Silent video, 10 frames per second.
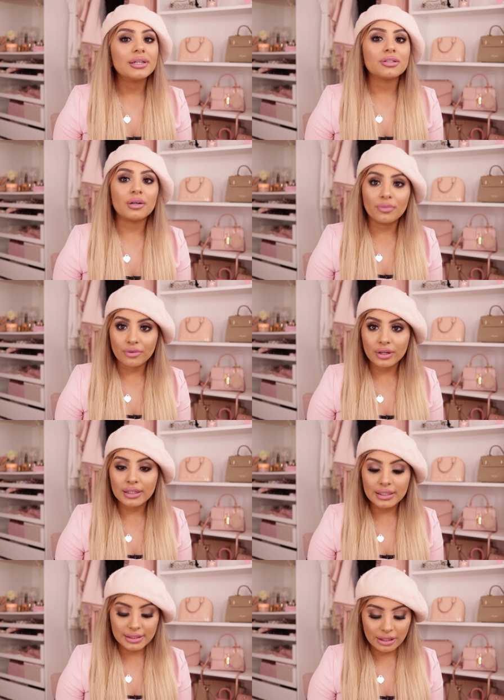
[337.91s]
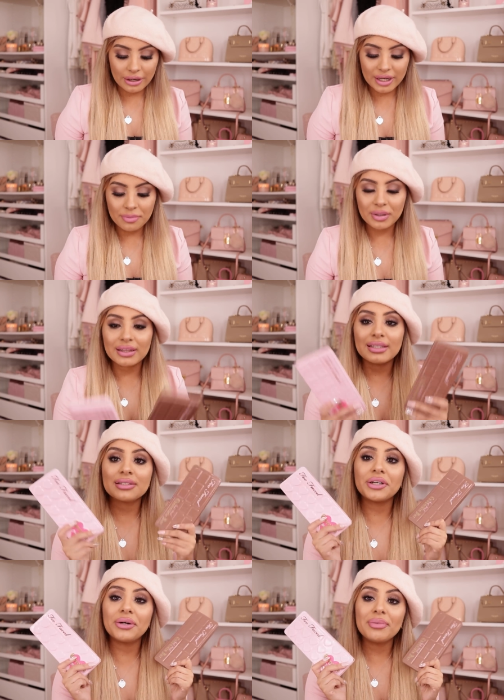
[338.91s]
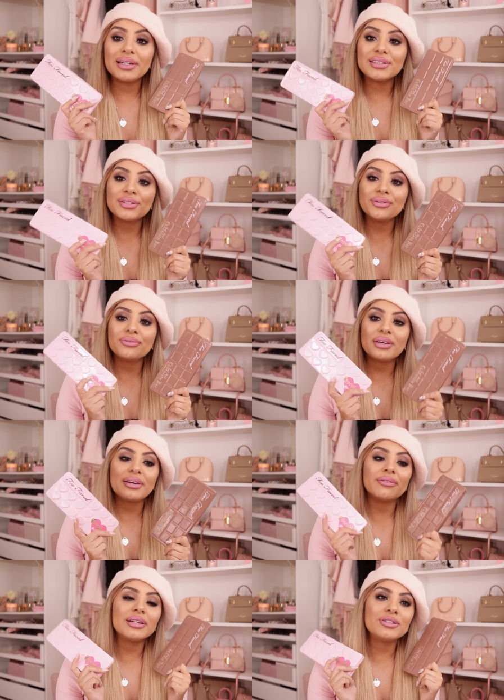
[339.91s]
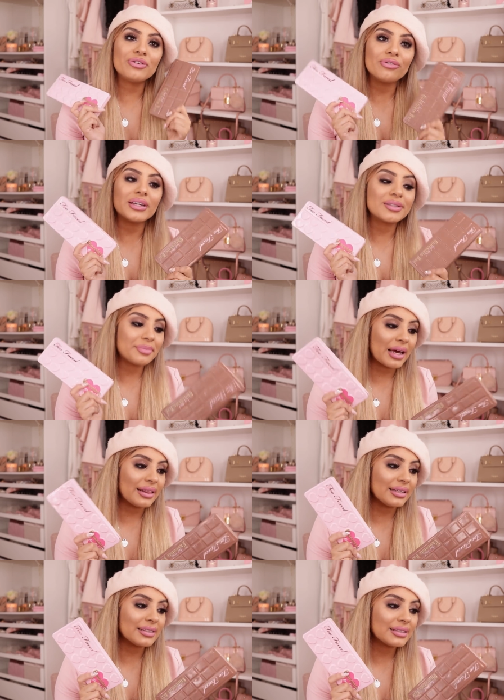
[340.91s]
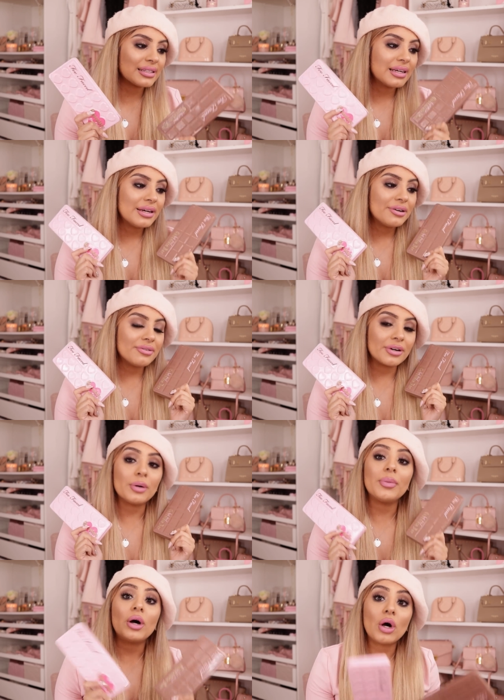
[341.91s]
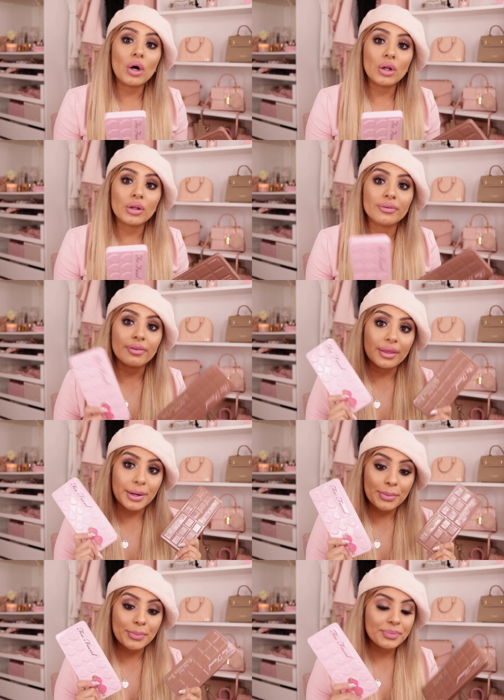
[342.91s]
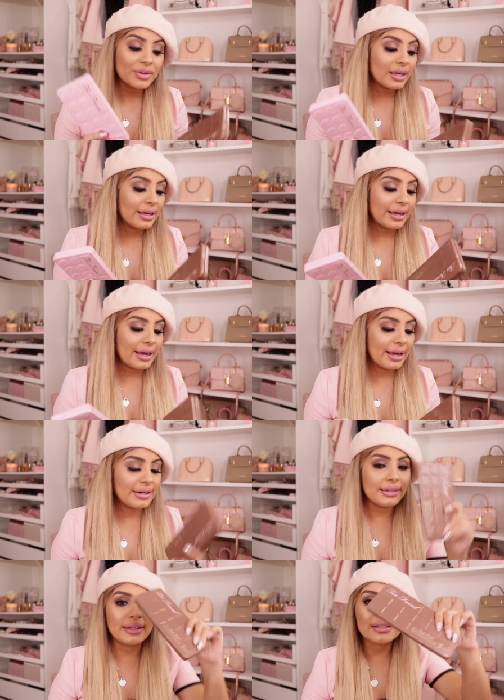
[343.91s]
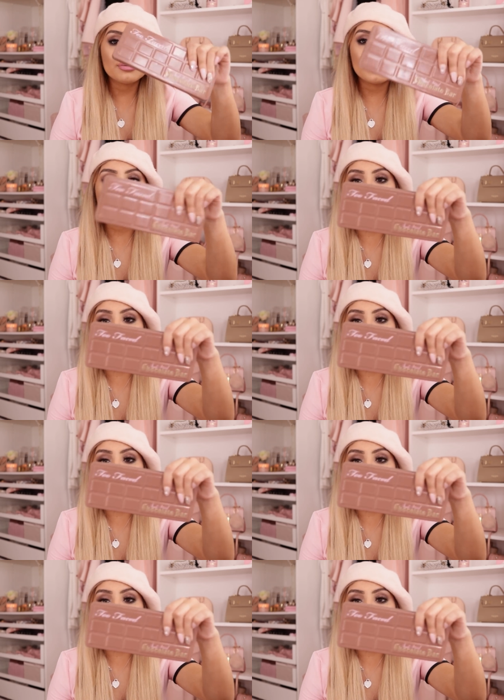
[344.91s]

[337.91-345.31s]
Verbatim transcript: So I'm really sorry, but these are my two favorite Too Faced palettes from all of them. And this one